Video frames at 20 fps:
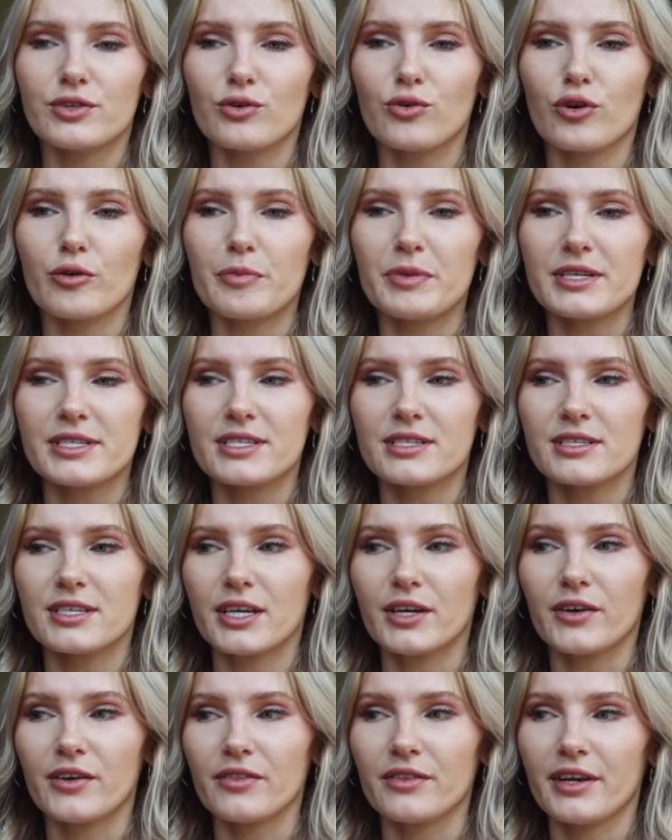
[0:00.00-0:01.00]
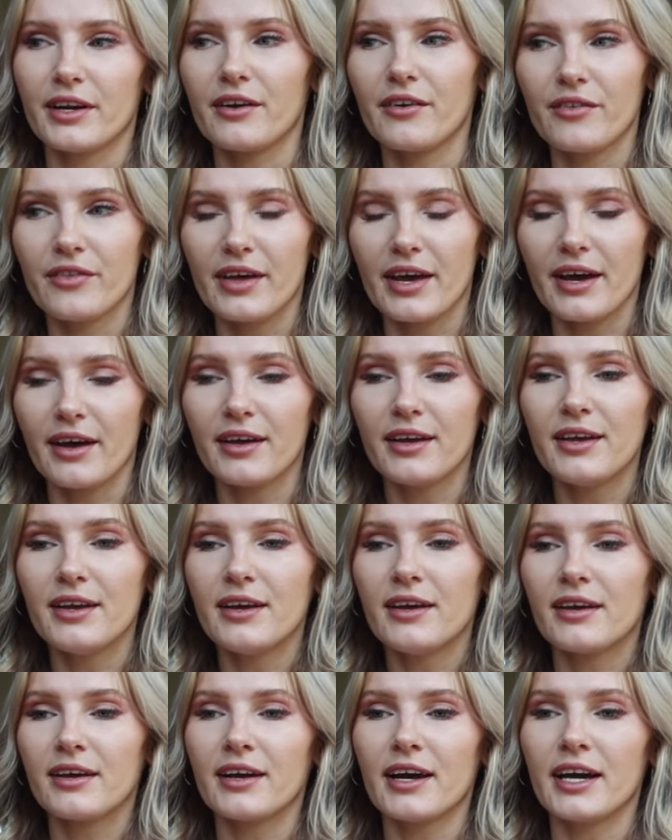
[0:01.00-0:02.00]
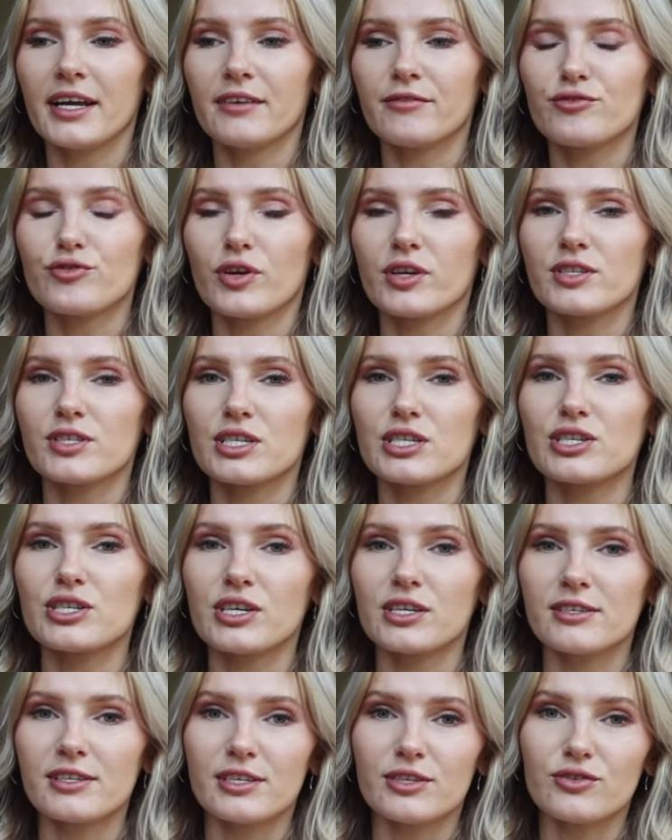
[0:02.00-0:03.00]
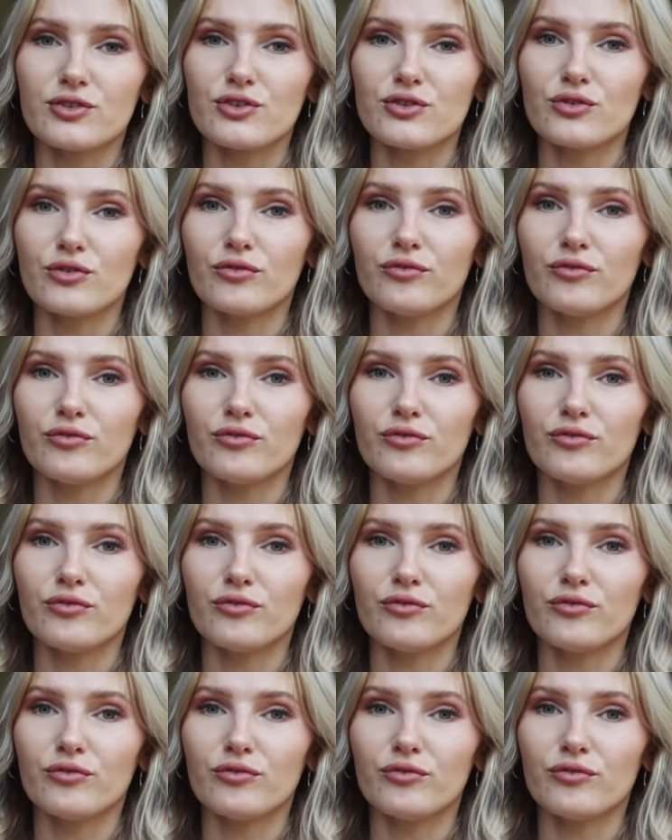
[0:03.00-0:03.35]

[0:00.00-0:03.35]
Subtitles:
decor pieces here and there that kind of transition into